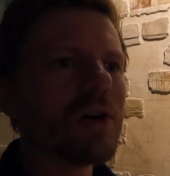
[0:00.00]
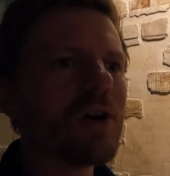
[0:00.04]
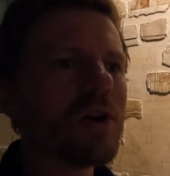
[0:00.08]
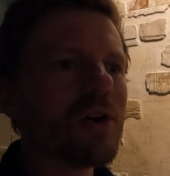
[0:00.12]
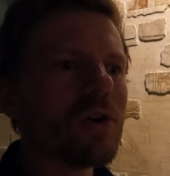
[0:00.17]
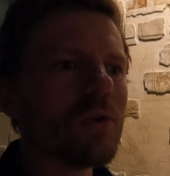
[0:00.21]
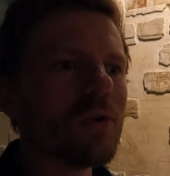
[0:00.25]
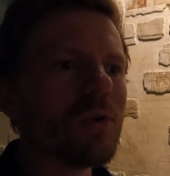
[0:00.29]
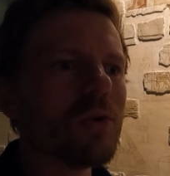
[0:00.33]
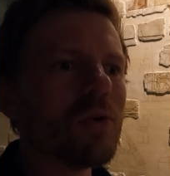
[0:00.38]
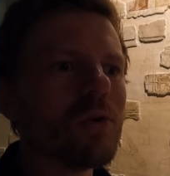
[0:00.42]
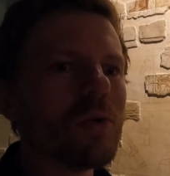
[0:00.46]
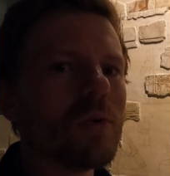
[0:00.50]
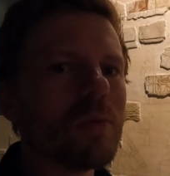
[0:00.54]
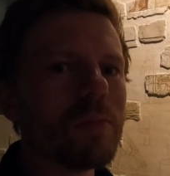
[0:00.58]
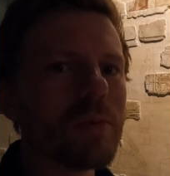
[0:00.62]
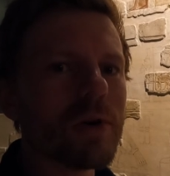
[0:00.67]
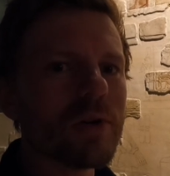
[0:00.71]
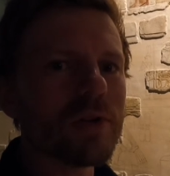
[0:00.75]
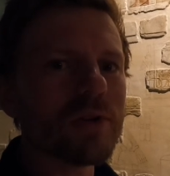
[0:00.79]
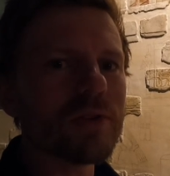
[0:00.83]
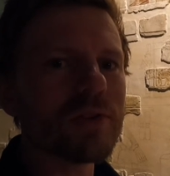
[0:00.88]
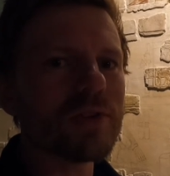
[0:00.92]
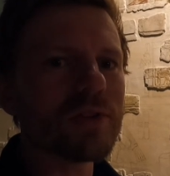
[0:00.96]
are all
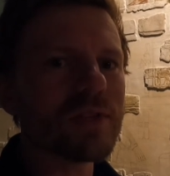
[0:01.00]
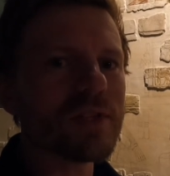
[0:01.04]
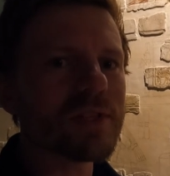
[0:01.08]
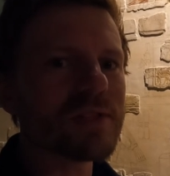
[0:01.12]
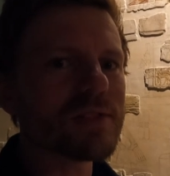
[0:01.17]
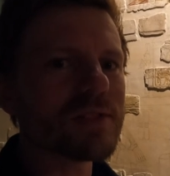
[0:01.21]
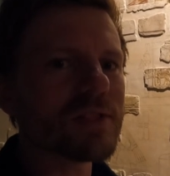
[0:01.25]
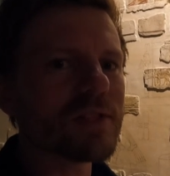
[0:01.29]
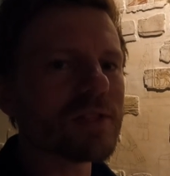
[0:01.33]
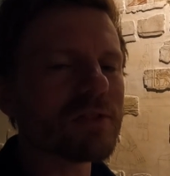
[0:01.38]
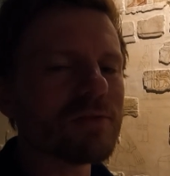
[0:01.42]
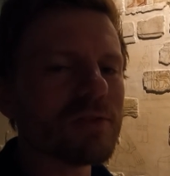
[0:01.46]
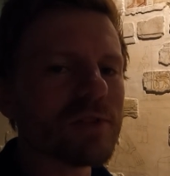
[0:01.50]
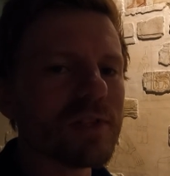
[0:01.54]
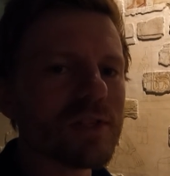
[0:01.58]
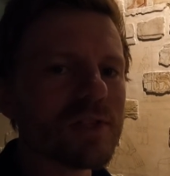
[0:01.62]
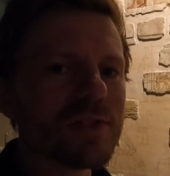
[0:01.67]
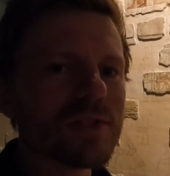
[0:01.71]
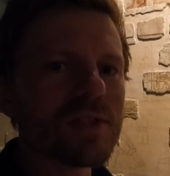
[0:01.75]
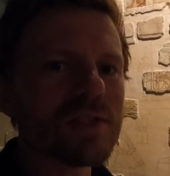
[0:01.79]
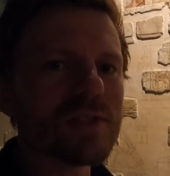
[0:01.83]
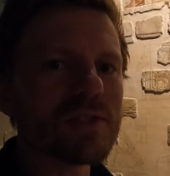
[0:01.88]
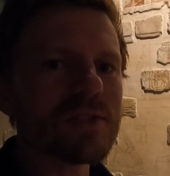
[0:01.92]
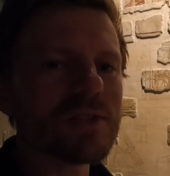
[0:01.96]
monotheistic
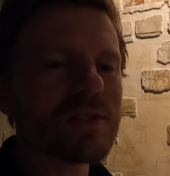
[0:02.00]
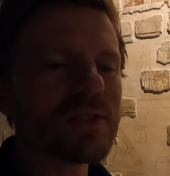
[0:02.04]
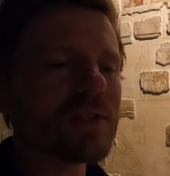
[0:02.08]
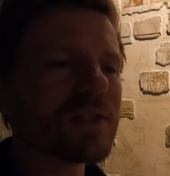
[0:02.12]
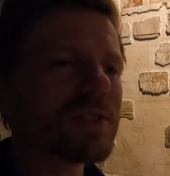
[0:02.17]
religions,